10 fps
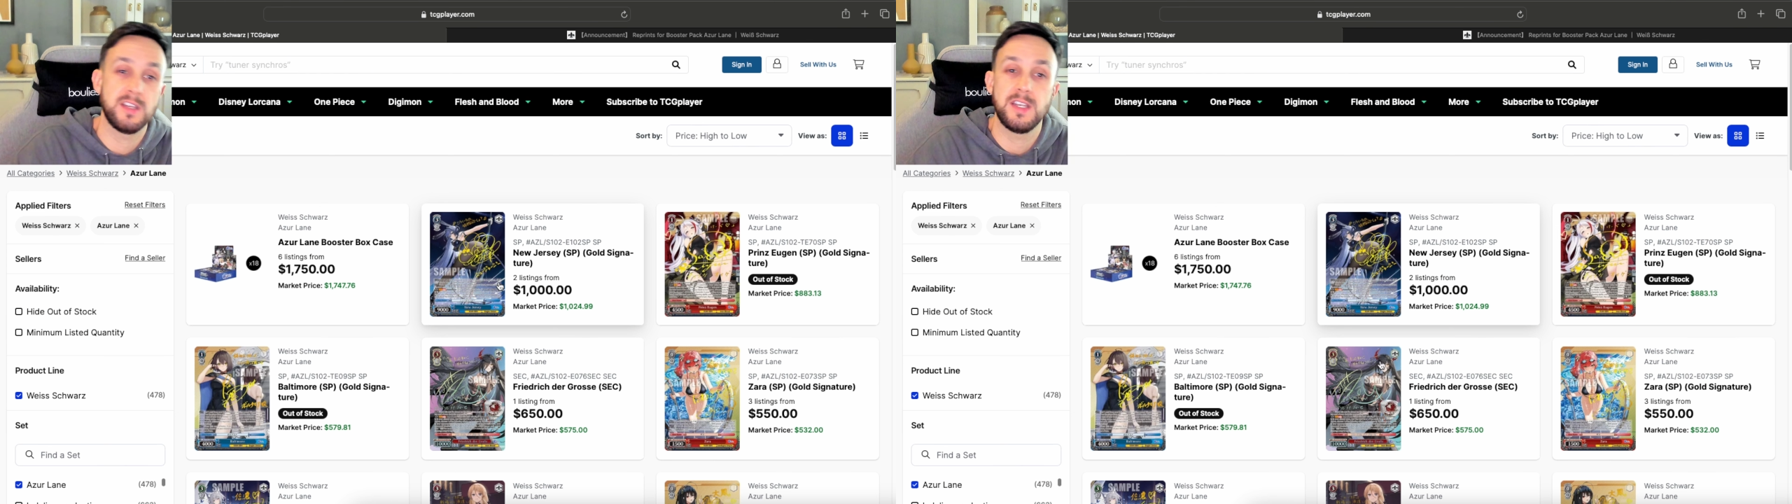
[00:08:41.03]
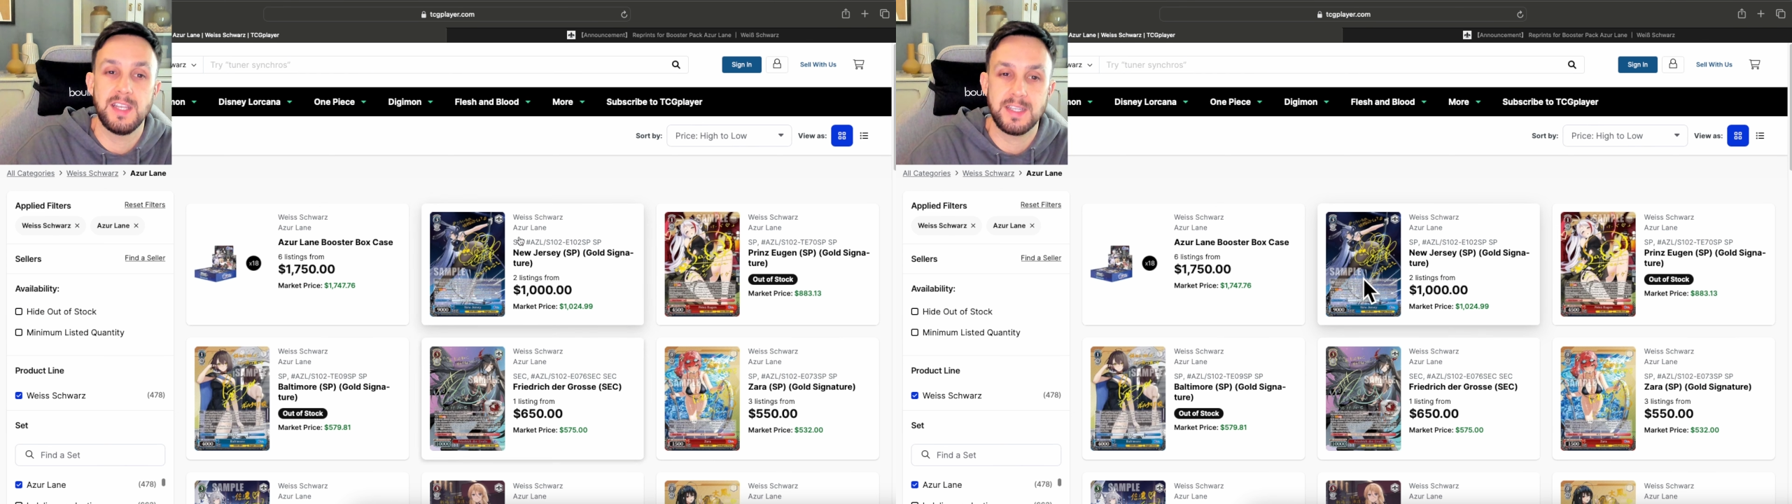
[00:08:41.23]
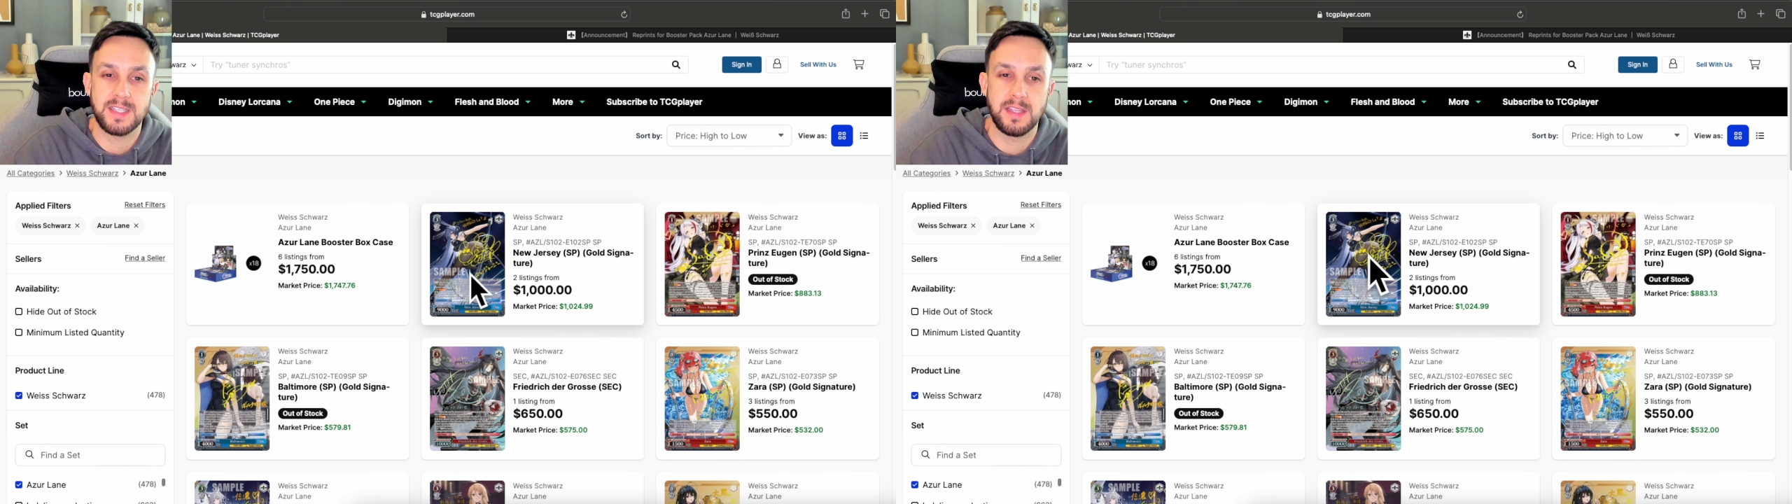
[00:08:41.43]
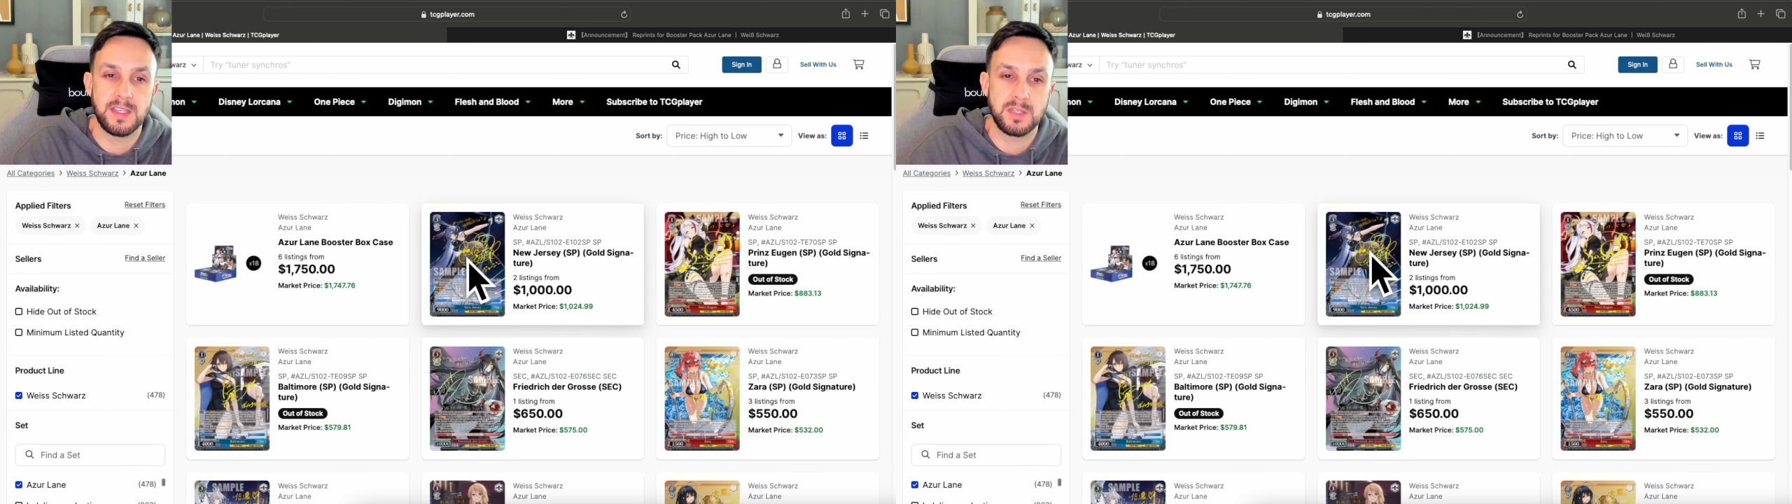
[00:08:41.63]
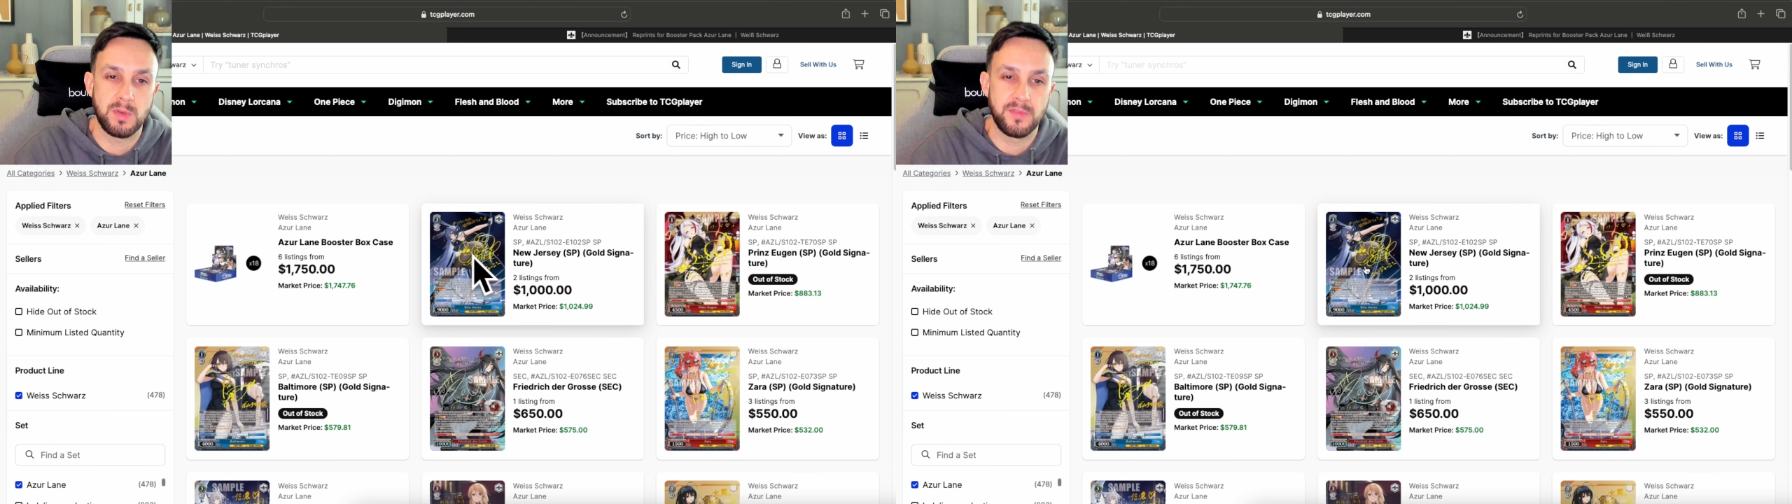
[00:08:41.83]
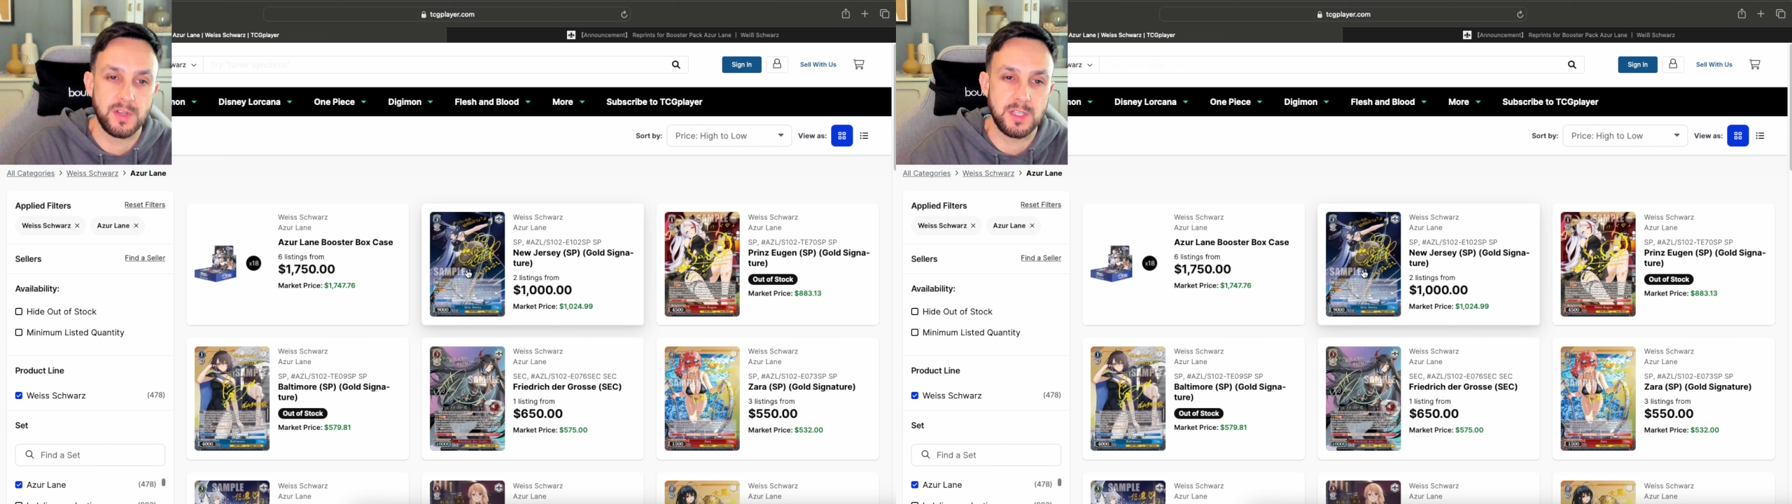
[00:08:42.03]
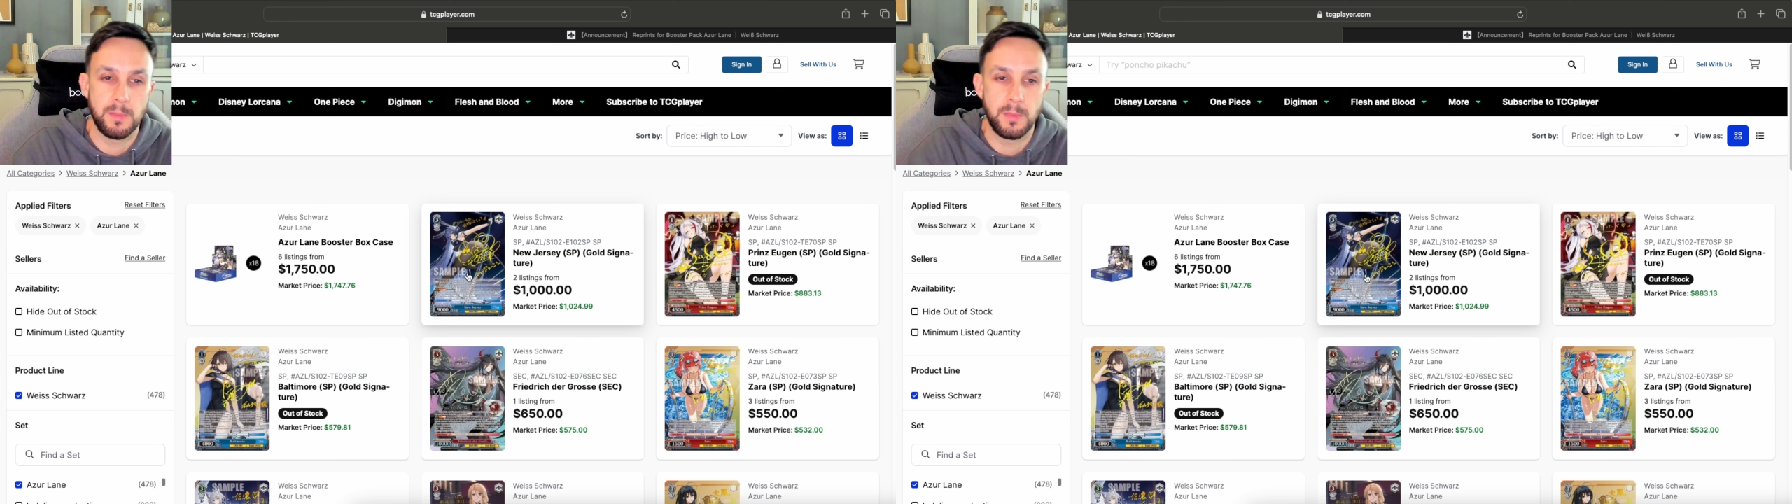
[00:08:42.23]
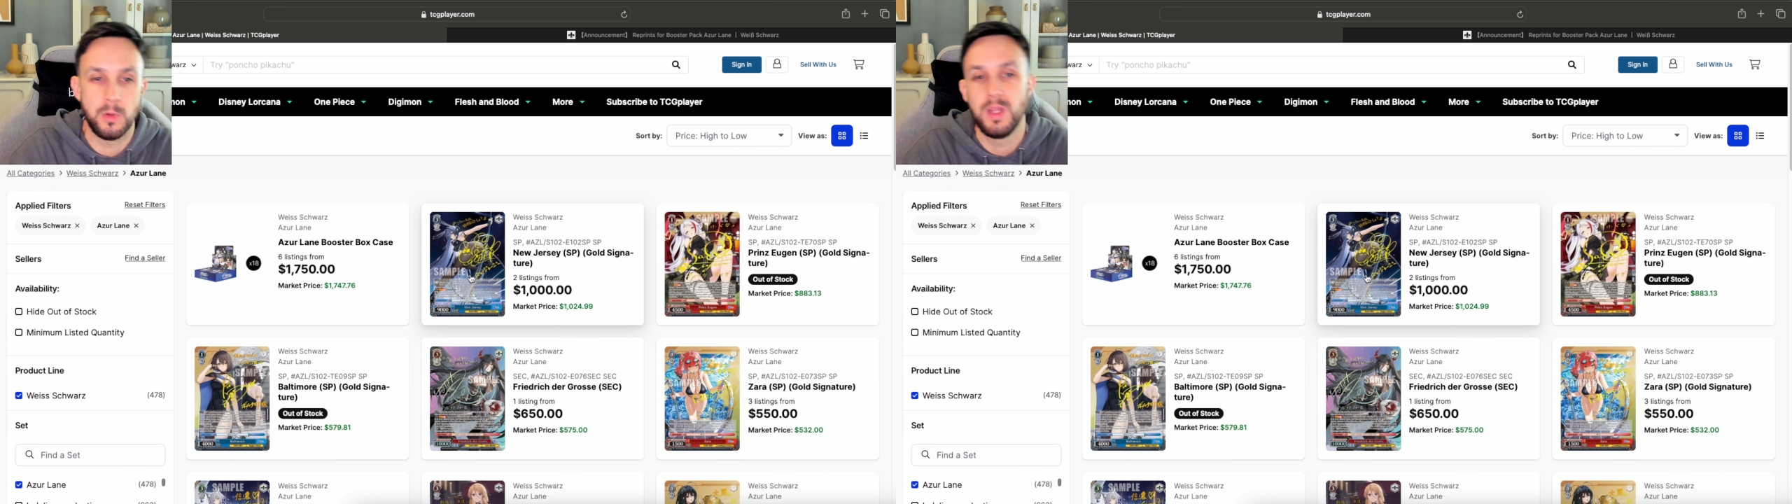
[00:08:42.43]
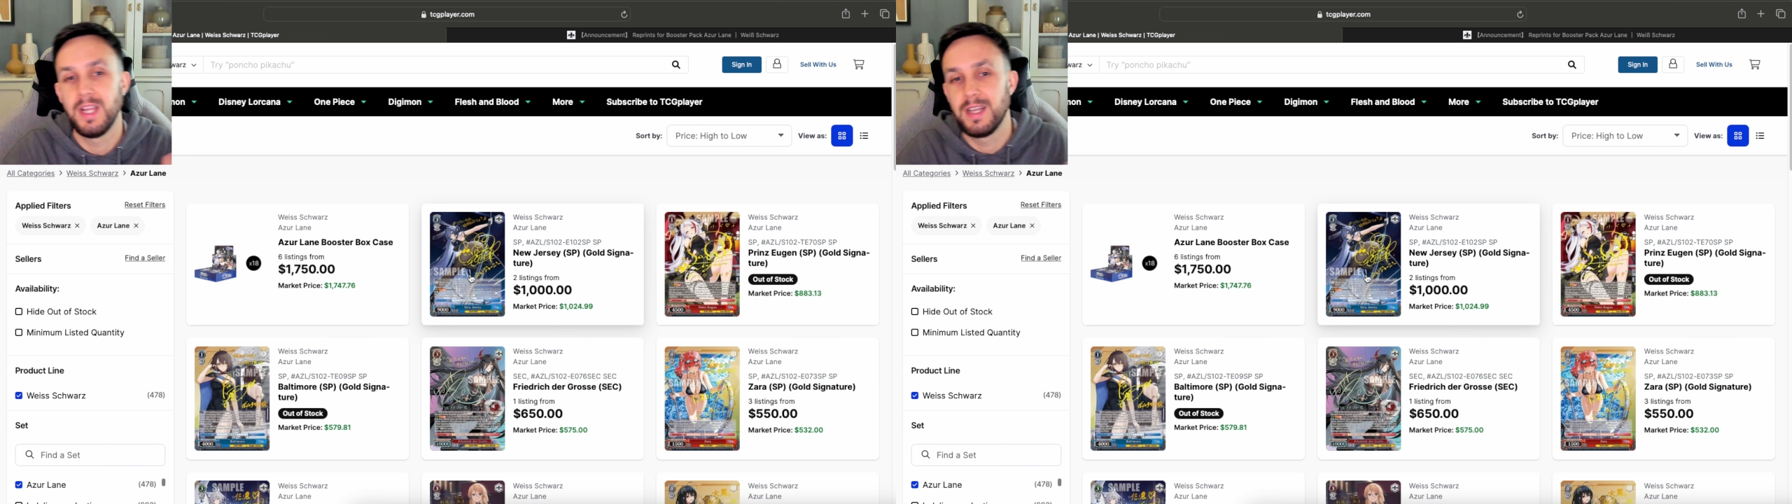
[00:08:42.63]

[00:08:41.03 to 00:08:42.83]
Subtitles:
Let's say this one, for example.